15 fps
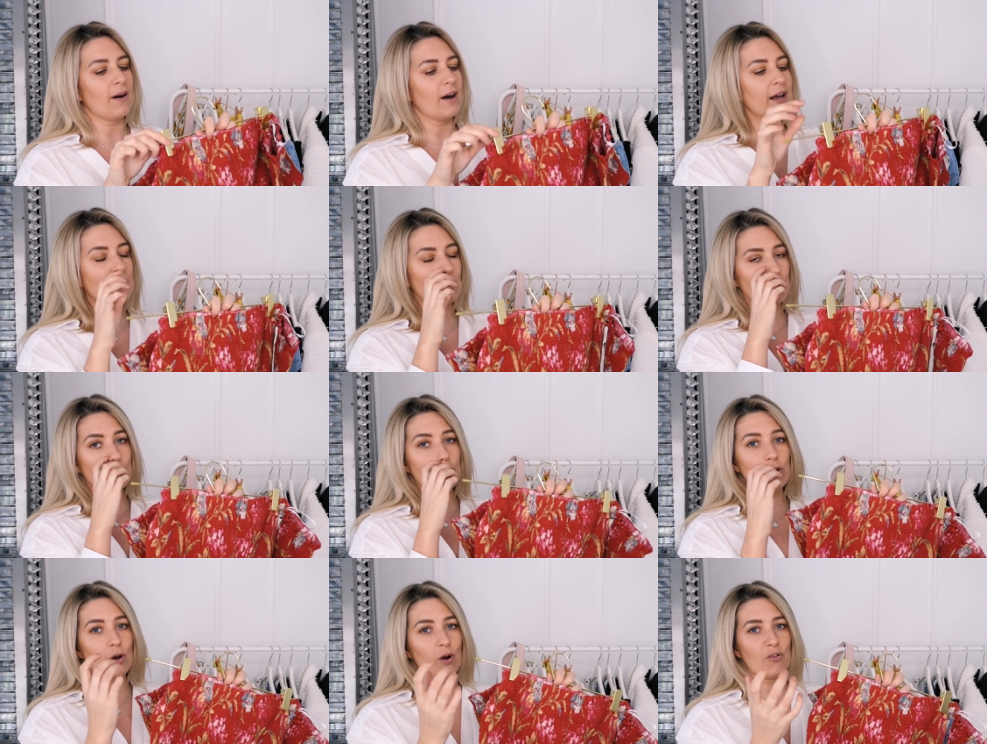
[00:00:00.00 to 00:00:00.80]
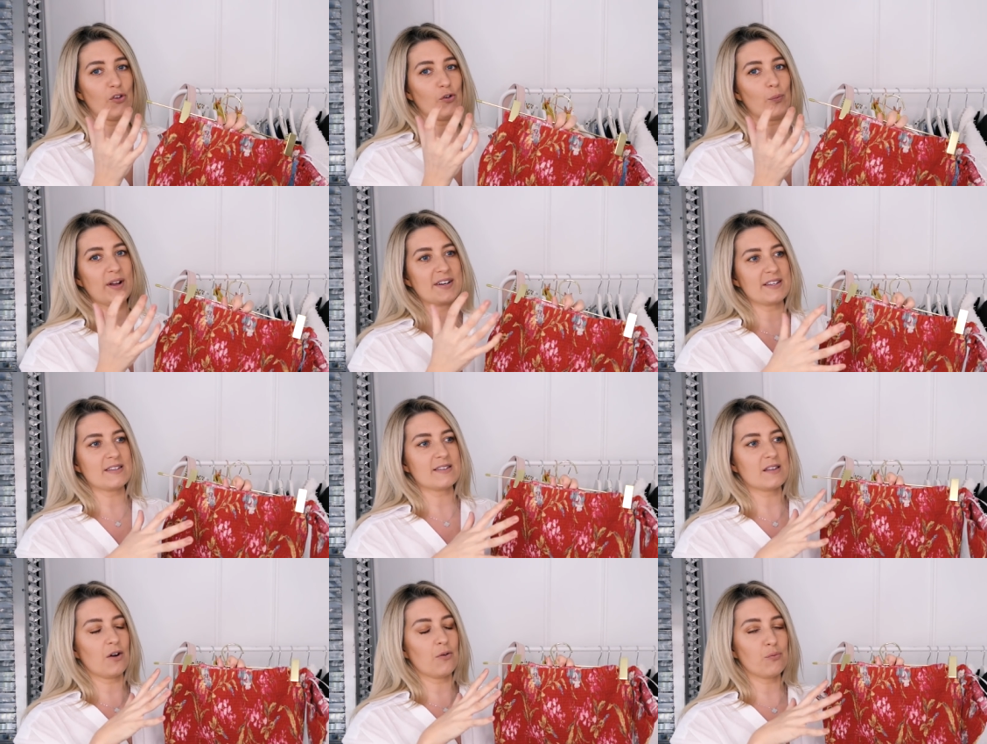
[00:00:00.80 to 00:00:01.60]
but I go to lots of
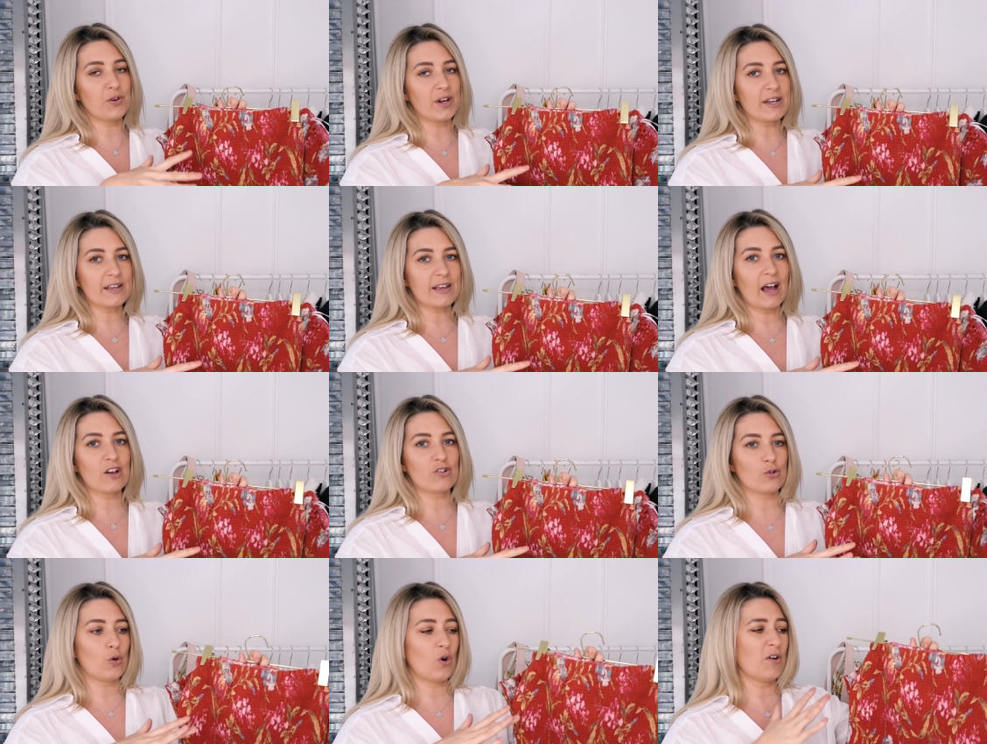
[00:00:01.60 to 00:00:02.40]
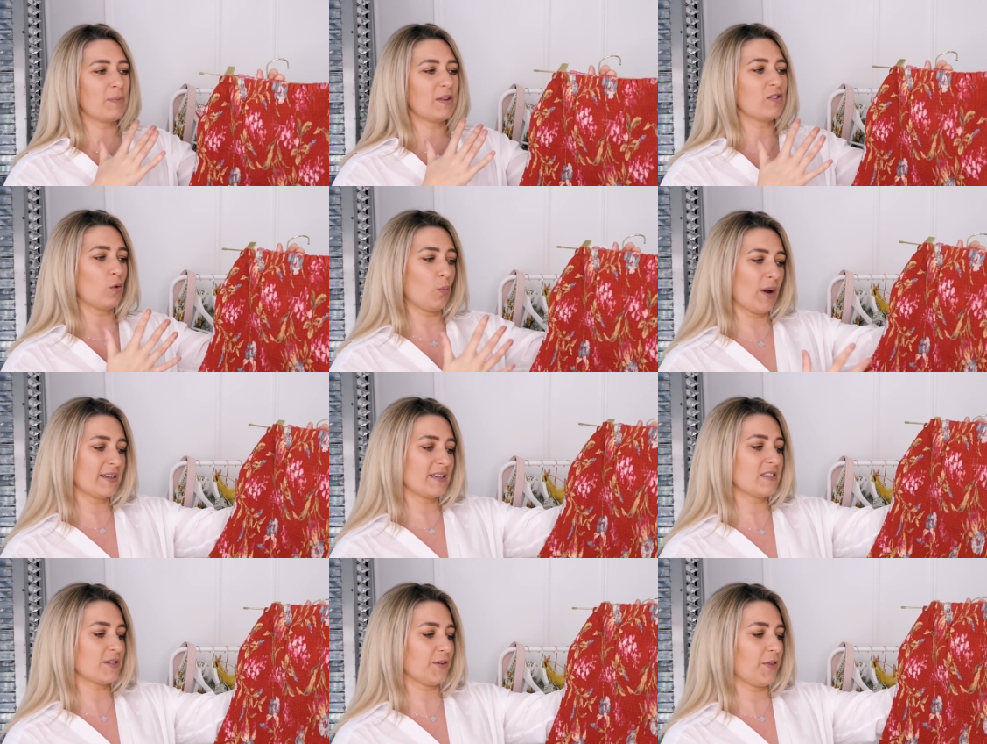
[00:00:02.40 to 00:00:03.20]
weddings that are really casual. I've been to
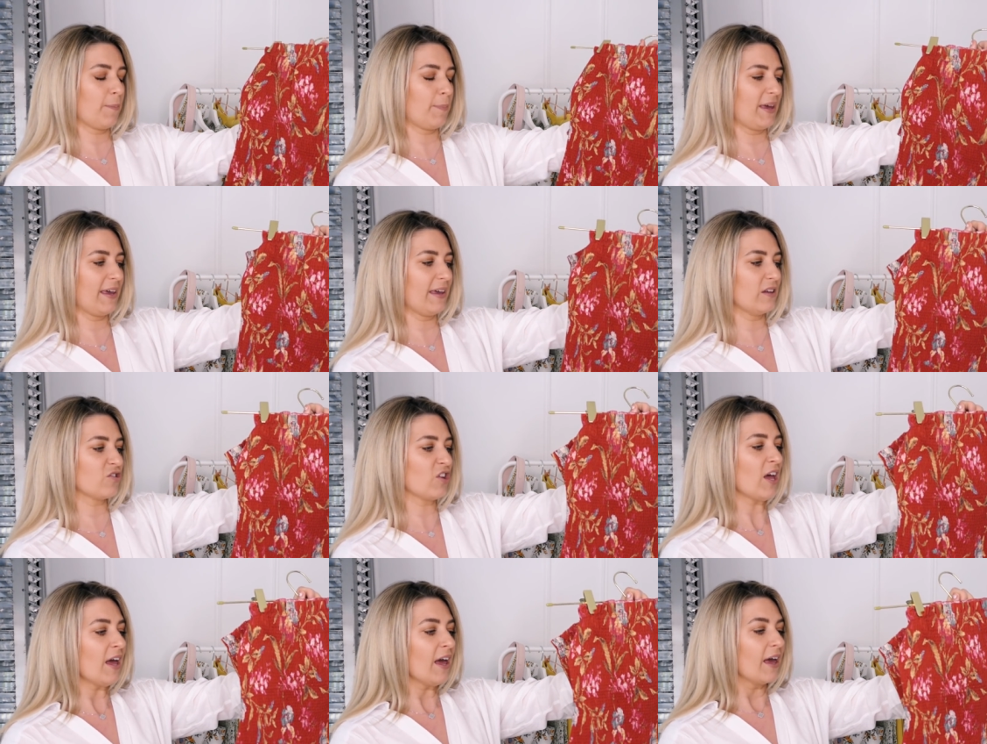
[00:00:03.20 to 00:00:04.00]
weddings on the beach